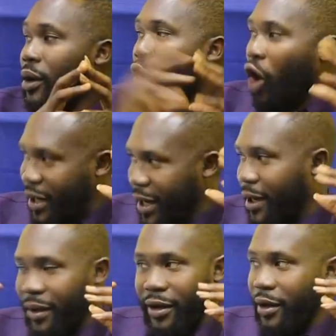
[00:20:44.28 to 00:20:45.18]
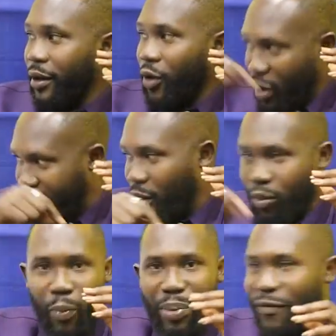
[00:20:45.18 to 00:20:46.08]
Okay. Okay.
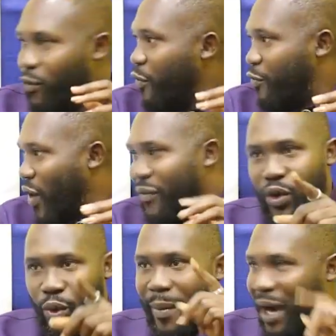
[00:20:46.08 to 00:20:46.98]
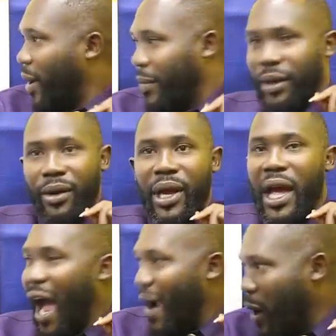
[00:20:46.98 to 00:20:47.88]
Mun twa video we man.
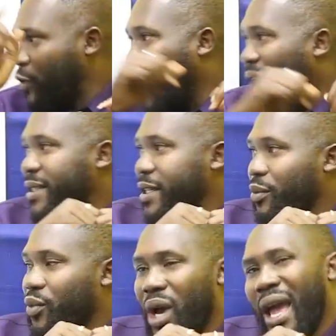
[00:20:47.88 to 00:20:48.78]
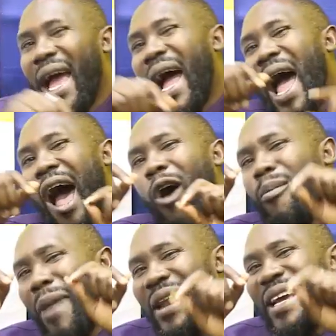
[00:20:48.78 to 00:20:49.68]
I want to ask him. How
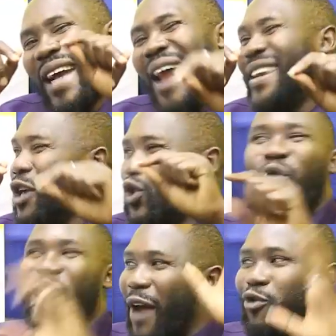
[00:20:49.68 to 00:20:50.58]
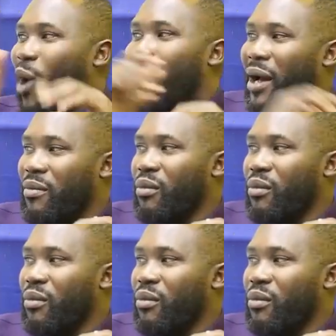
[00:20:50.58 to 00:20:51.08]
many Ghanaian youth na to aba?